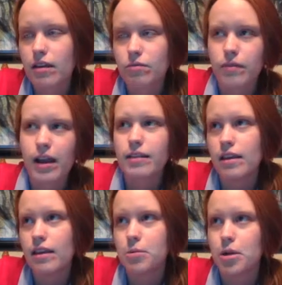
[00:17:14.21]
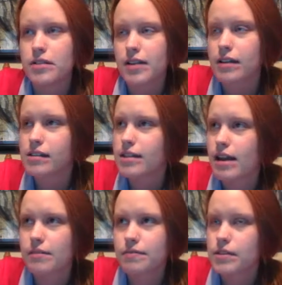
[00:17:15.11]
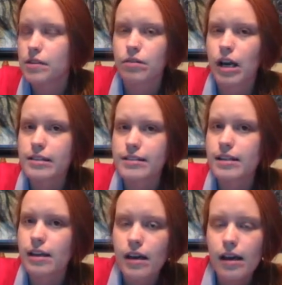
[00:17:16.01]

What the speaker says: raid them and all this kind of stuff. It's crazy.